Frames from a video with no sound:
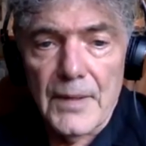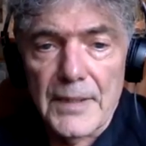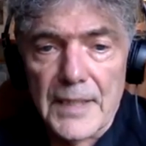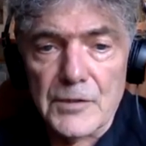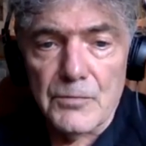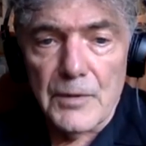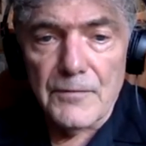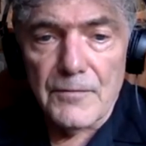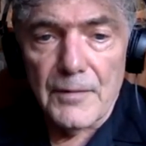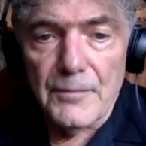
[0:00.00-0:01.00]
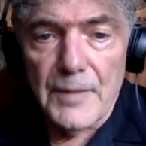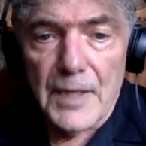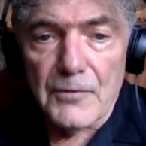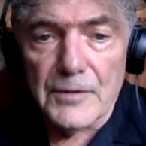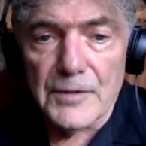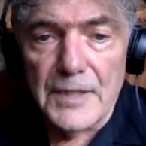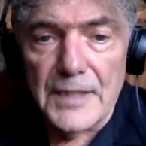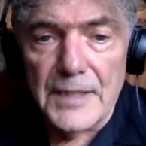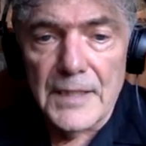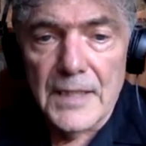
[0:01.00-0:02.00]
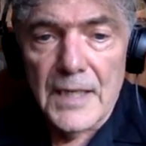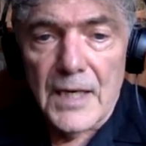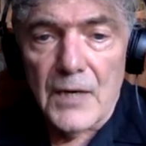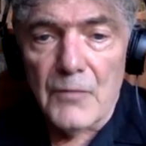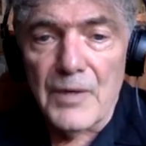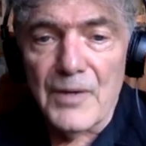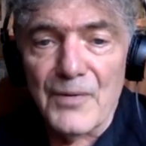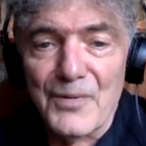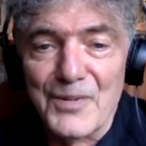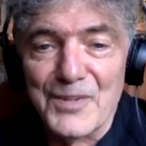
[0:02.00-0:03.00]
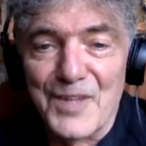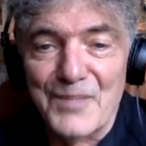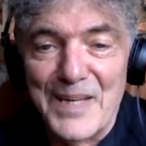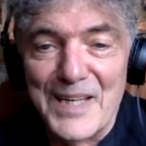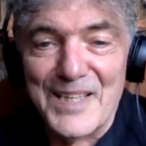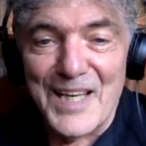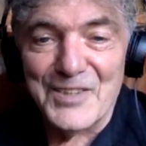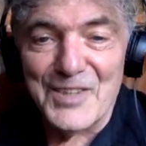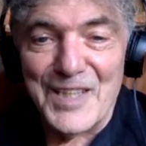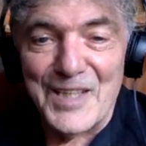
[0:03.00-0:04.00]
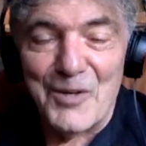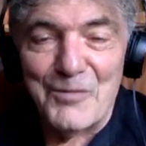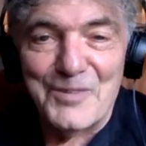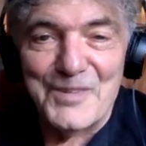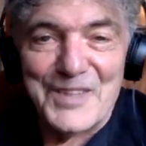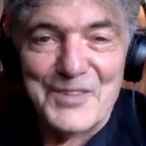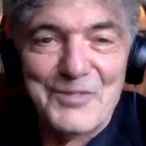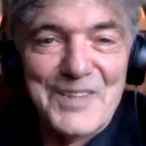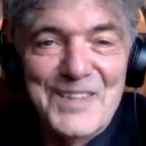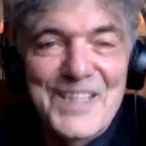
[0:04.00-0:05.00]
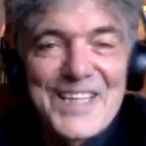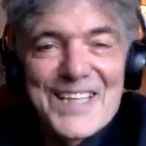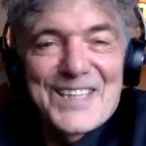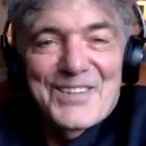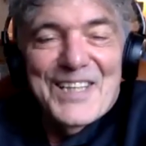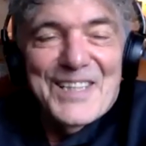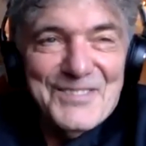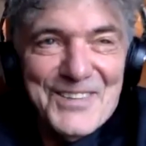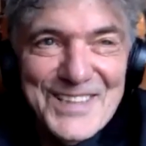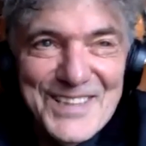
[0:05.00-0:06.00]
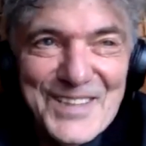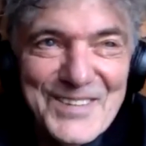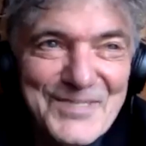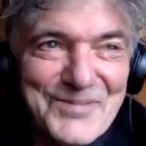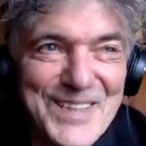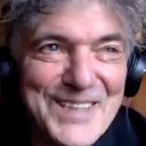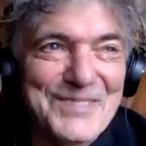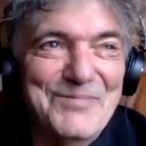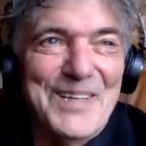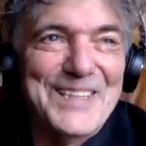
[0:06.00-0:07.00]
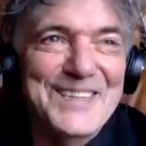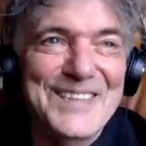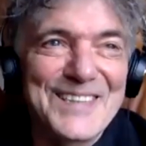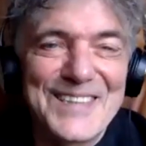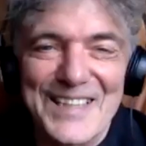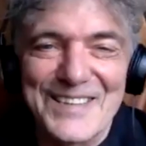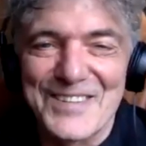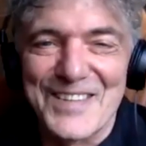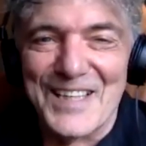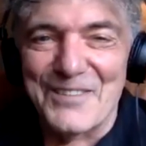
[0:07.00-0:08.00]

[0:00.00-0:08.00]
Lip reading: Next one from Christina. What are your thoughts on meditation and hopefulness? Well, you hit right on my next thing.